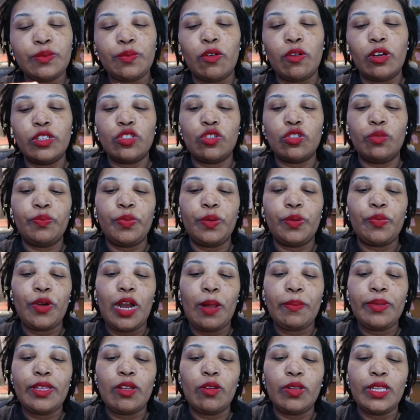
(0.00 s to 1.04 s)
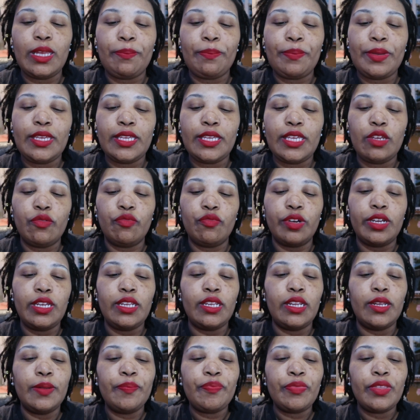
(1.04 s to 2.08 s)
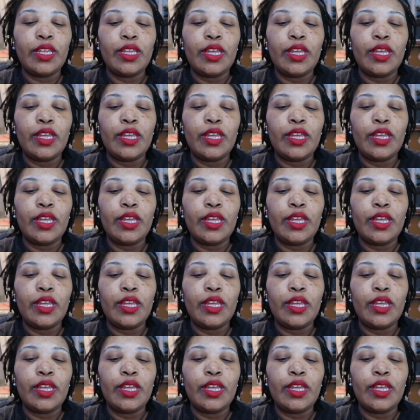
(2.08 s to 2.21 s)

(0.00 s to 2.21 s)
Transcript: small, so it'll be probably only a pinky ring.